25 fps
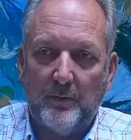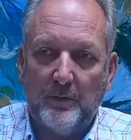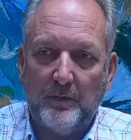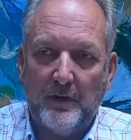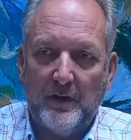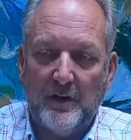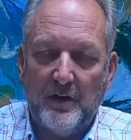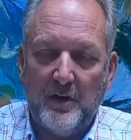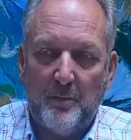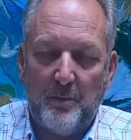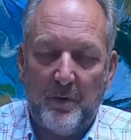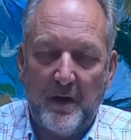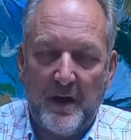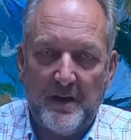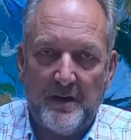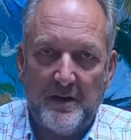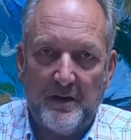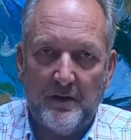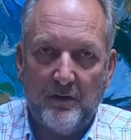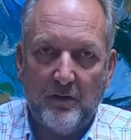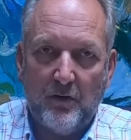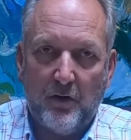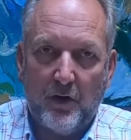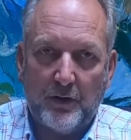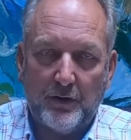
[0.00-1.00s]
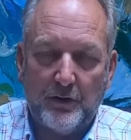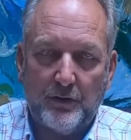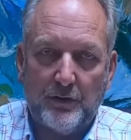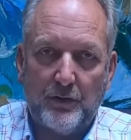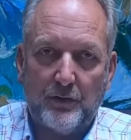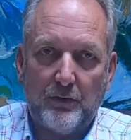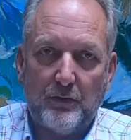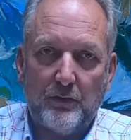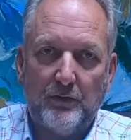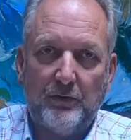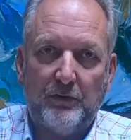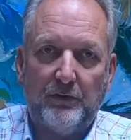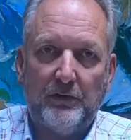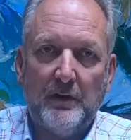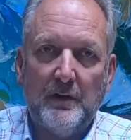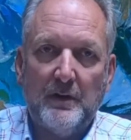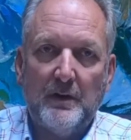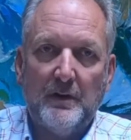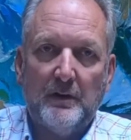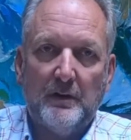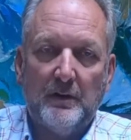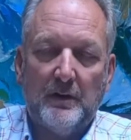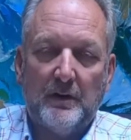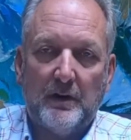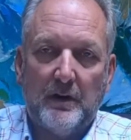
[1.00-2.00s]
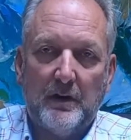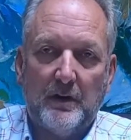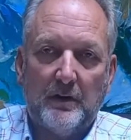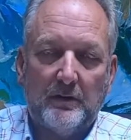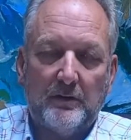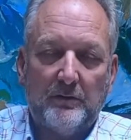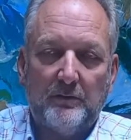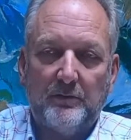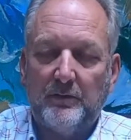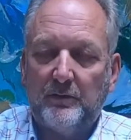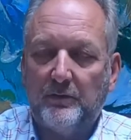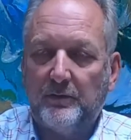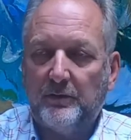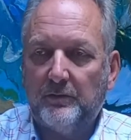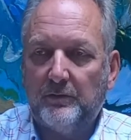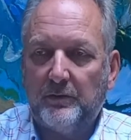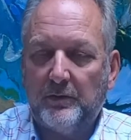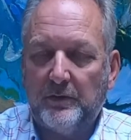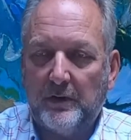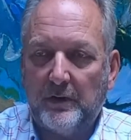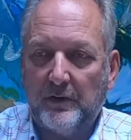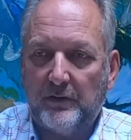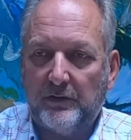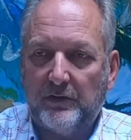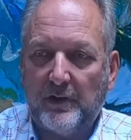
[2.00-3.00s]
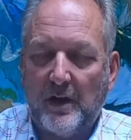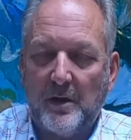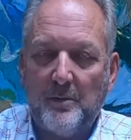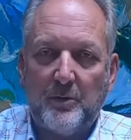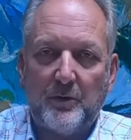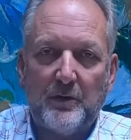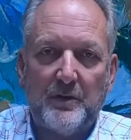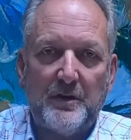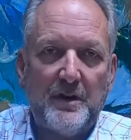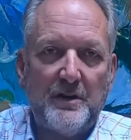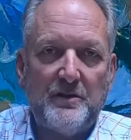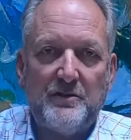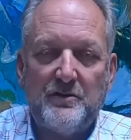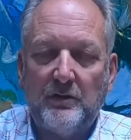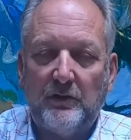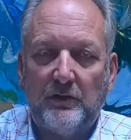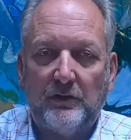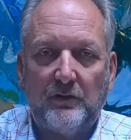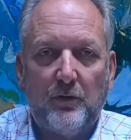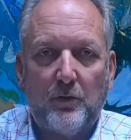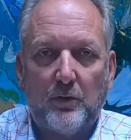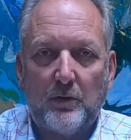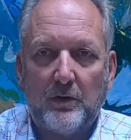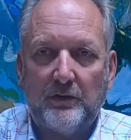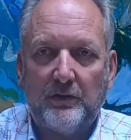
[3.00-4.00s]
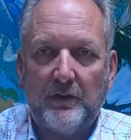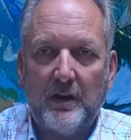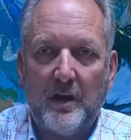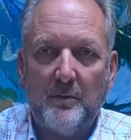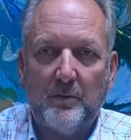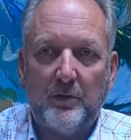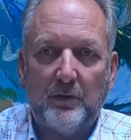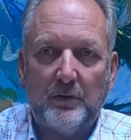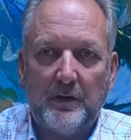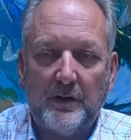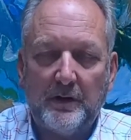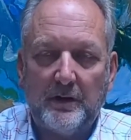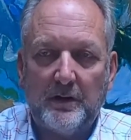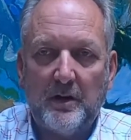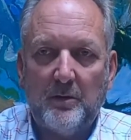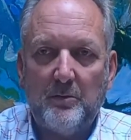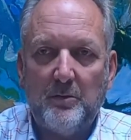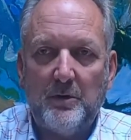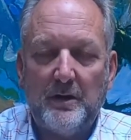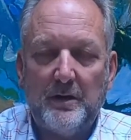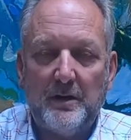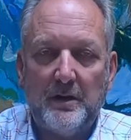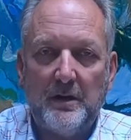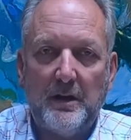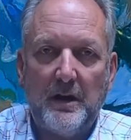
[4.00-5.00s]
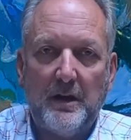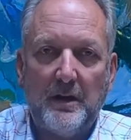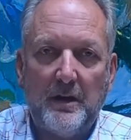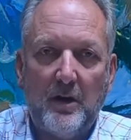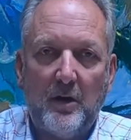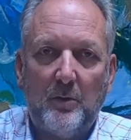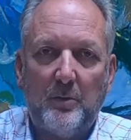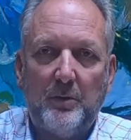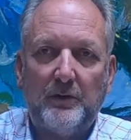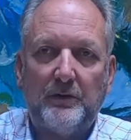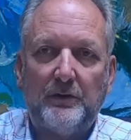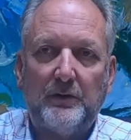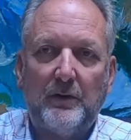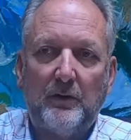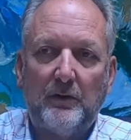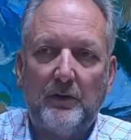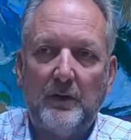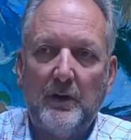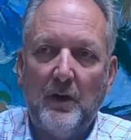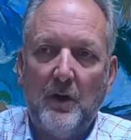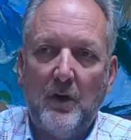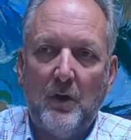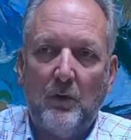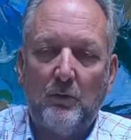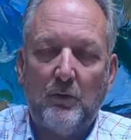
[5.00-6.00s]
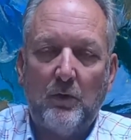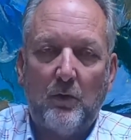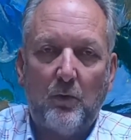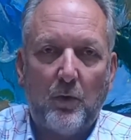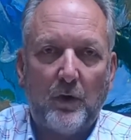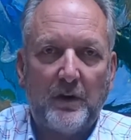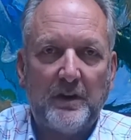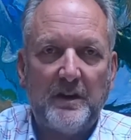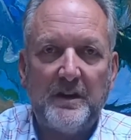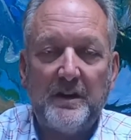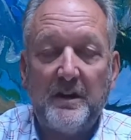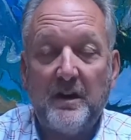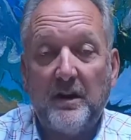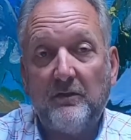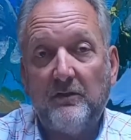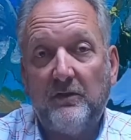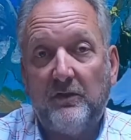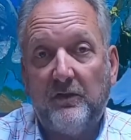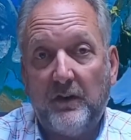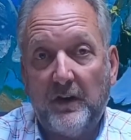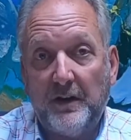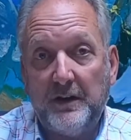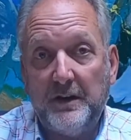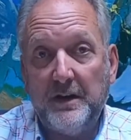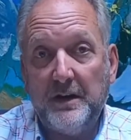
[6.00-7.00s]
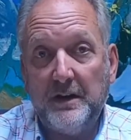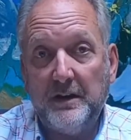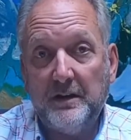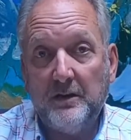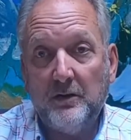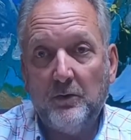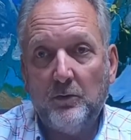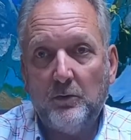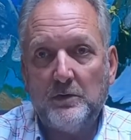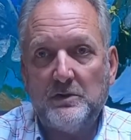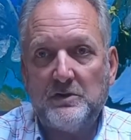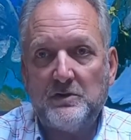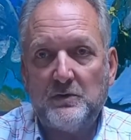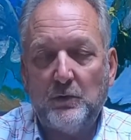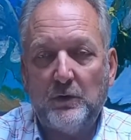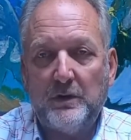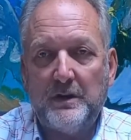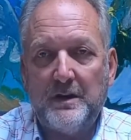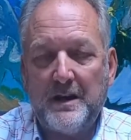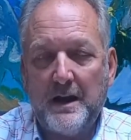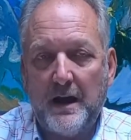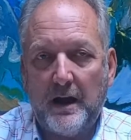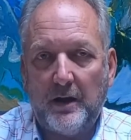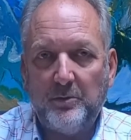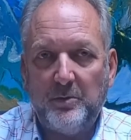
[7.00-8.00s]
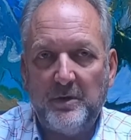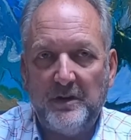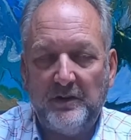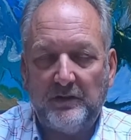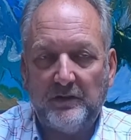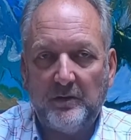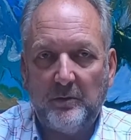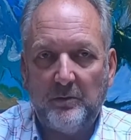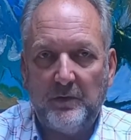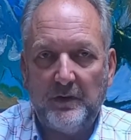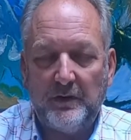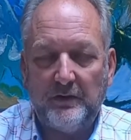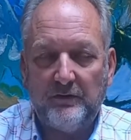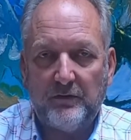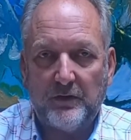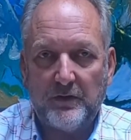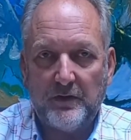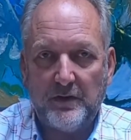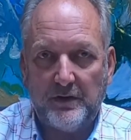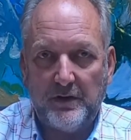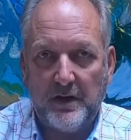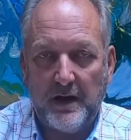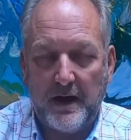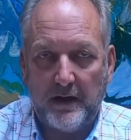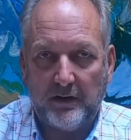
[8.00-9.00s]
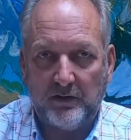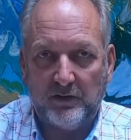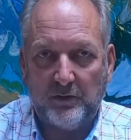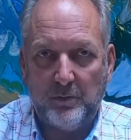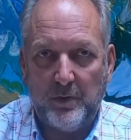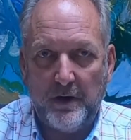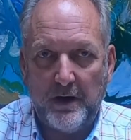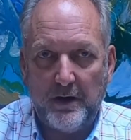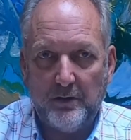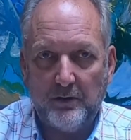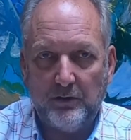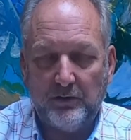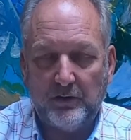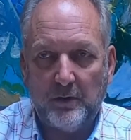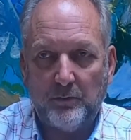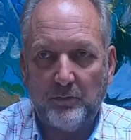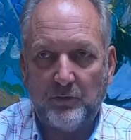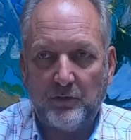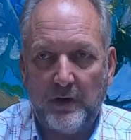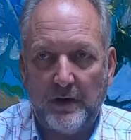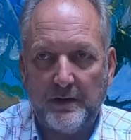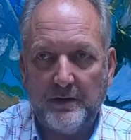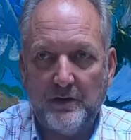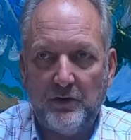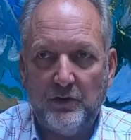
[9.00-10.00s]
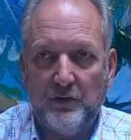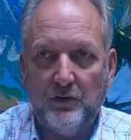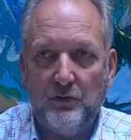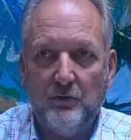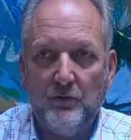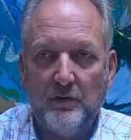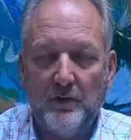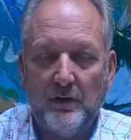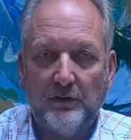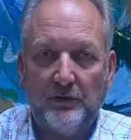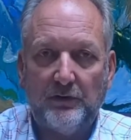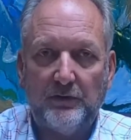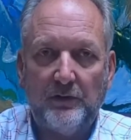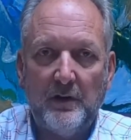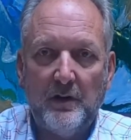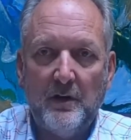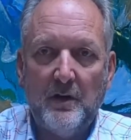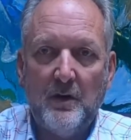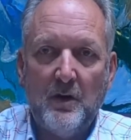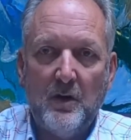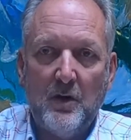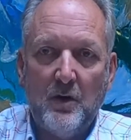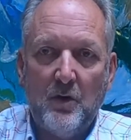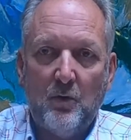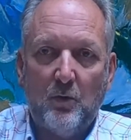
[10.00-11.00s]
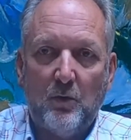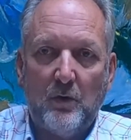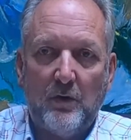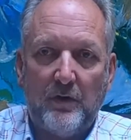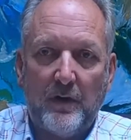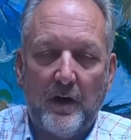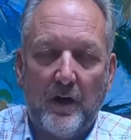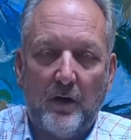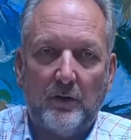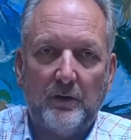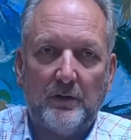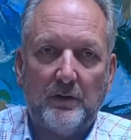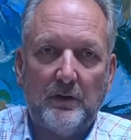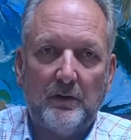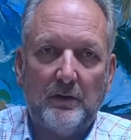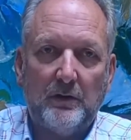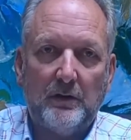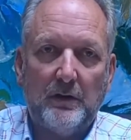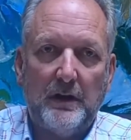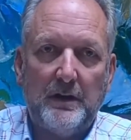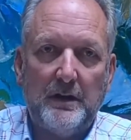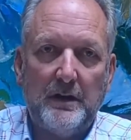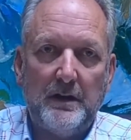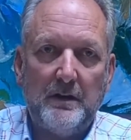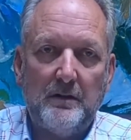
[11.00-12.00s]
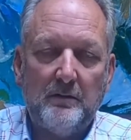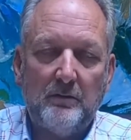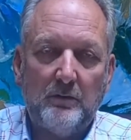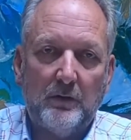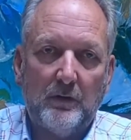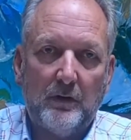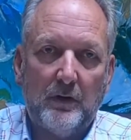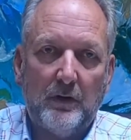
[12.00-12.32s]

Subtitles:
independent auditors. Cyber Ninjas, for example, can come in and help us out. We're working on funding, which would not be something for the taxpayers. I'm trying to do this without any